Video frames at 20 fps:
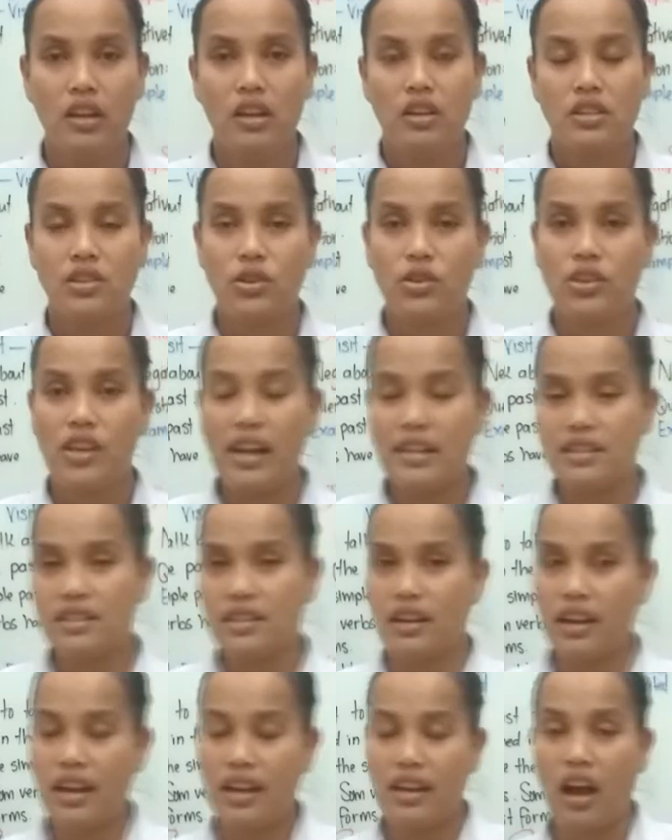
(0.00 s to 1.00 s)
So
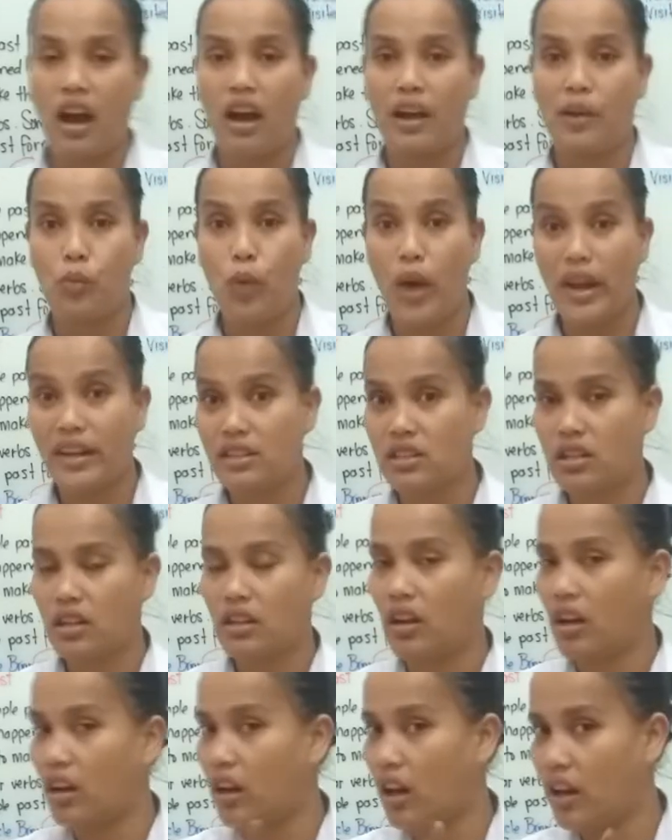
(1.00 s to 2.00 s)
yesterday I went,
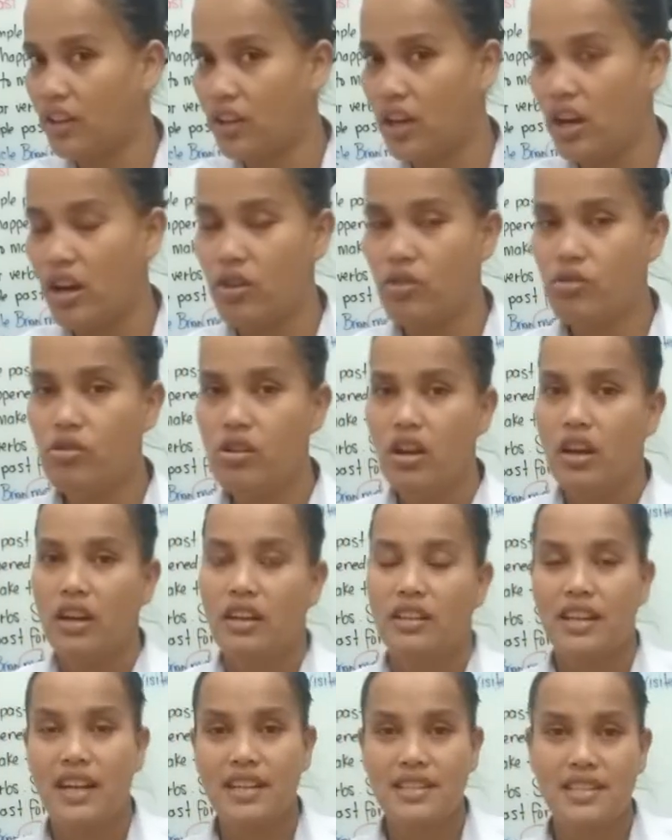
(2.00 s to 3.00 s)
not I go.
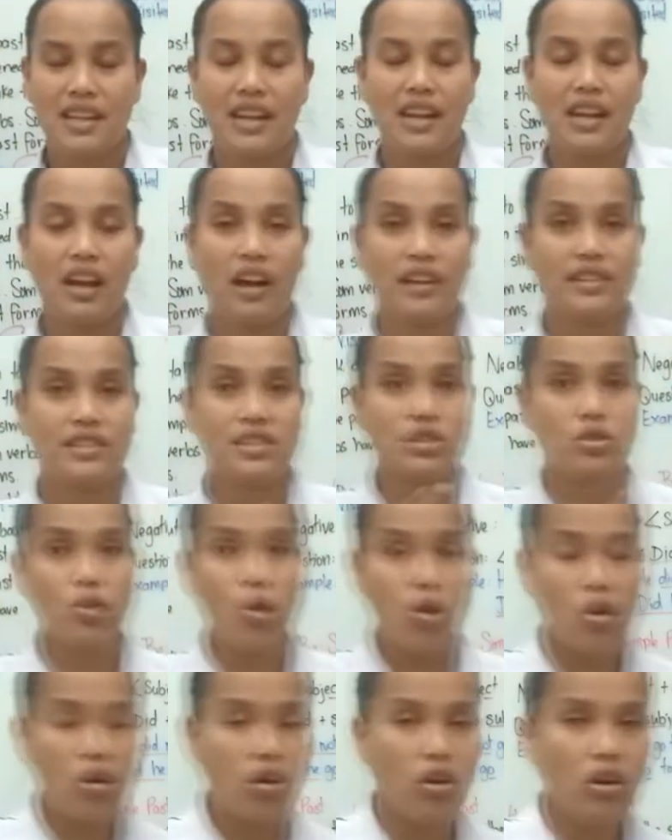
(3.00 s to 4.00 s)
Yesterday I
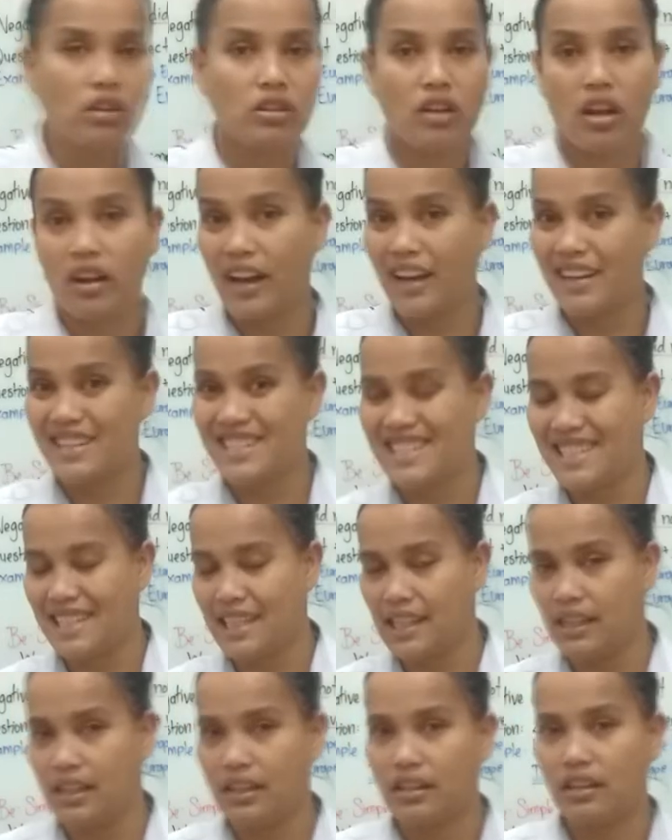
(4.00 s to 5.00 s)
saw, not I
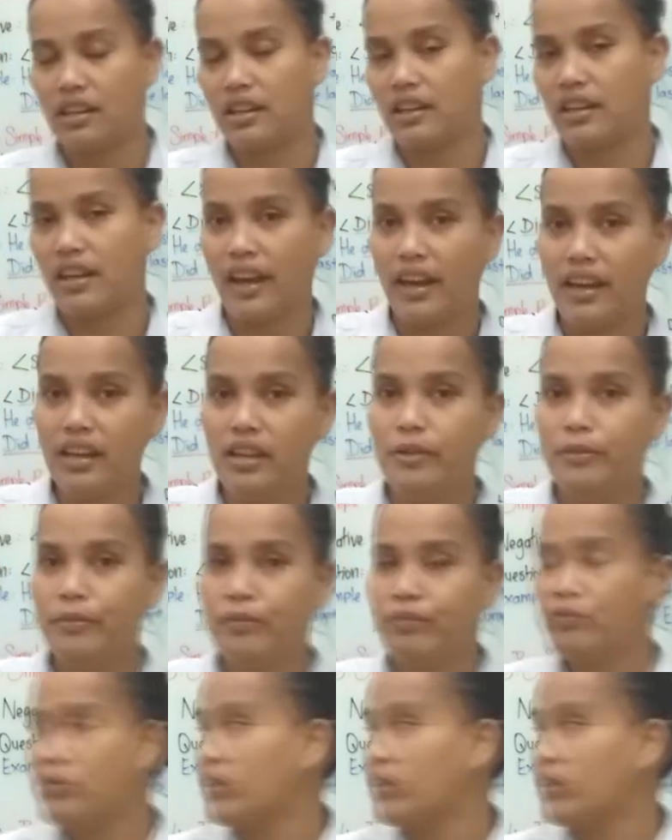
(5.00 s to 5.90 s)
see, okay?